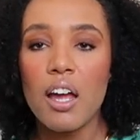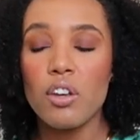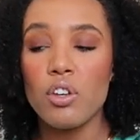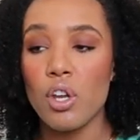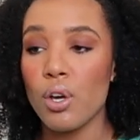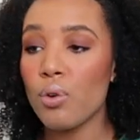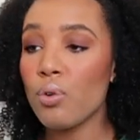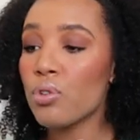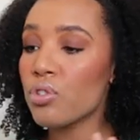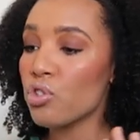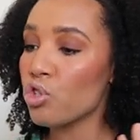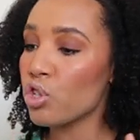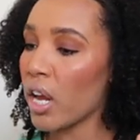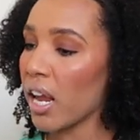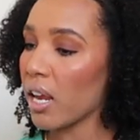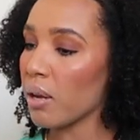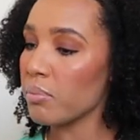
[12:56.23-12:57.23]
No
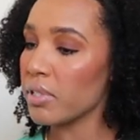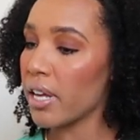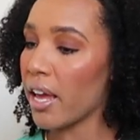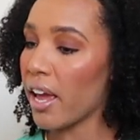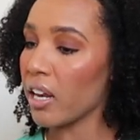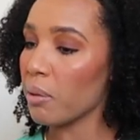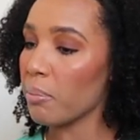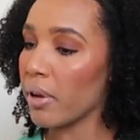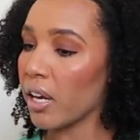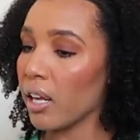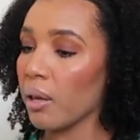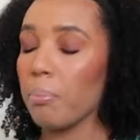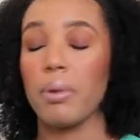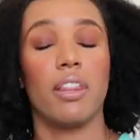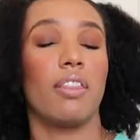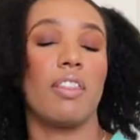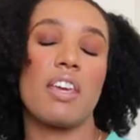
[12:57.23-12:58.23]
shame to anybody,
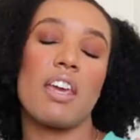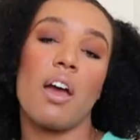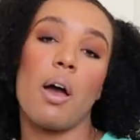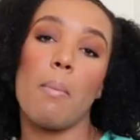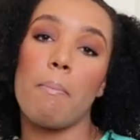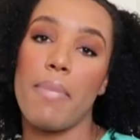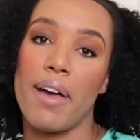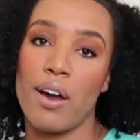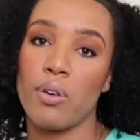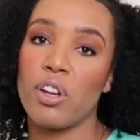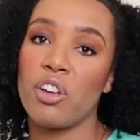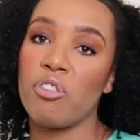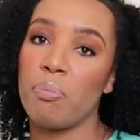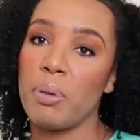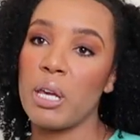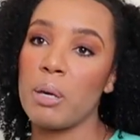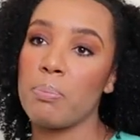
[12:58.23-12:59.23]
but the amount
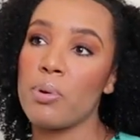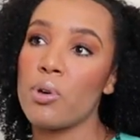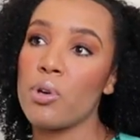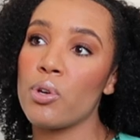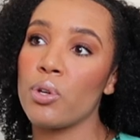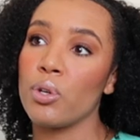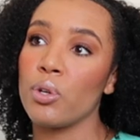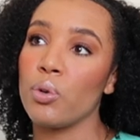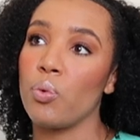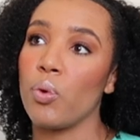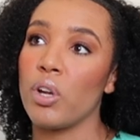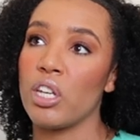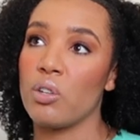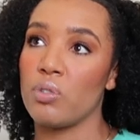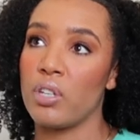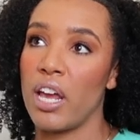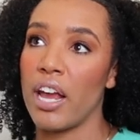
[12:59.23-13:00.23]
of people who, when
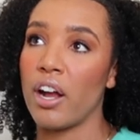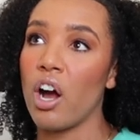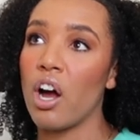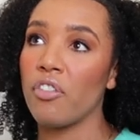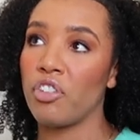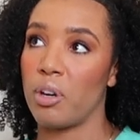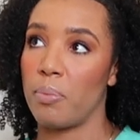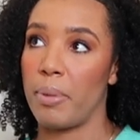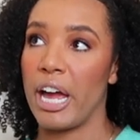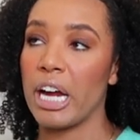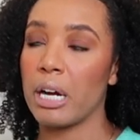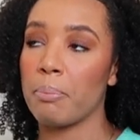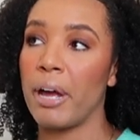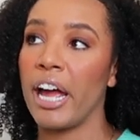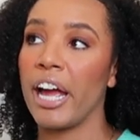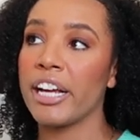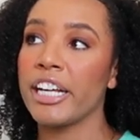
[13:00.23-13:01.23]
you take off your
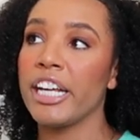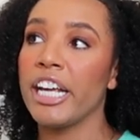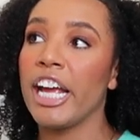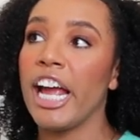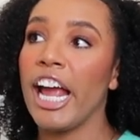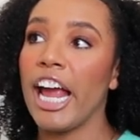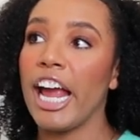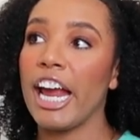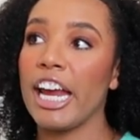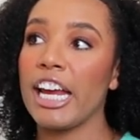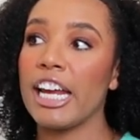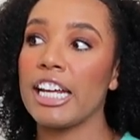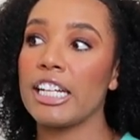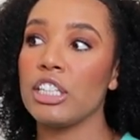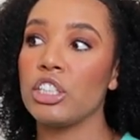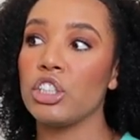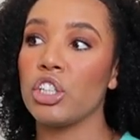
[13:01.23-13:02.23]
backpack,
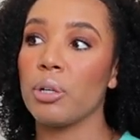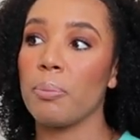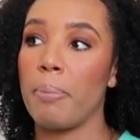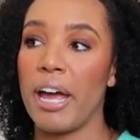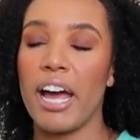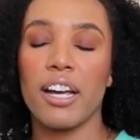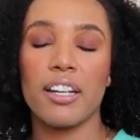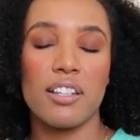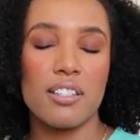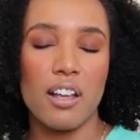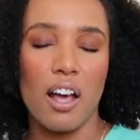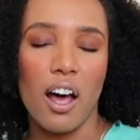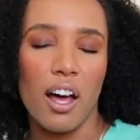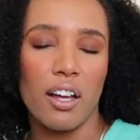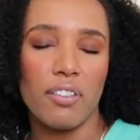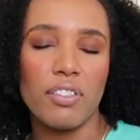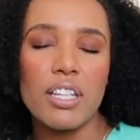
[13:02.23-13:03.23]
and your back is
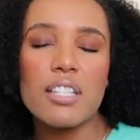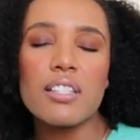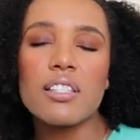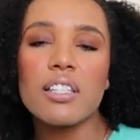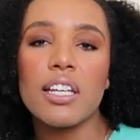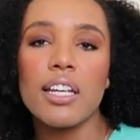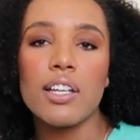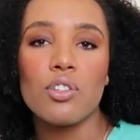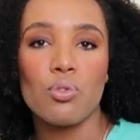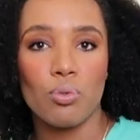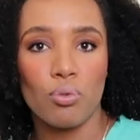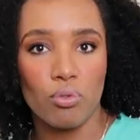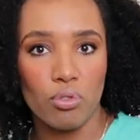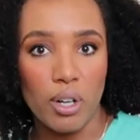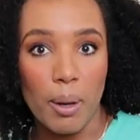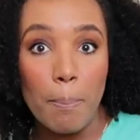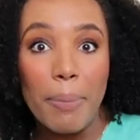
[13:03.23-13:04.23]
obviously
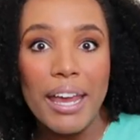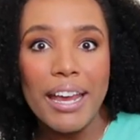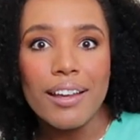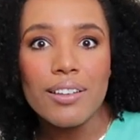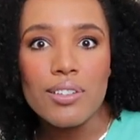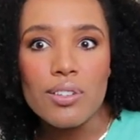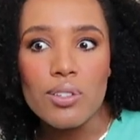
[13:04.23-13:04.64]
dripping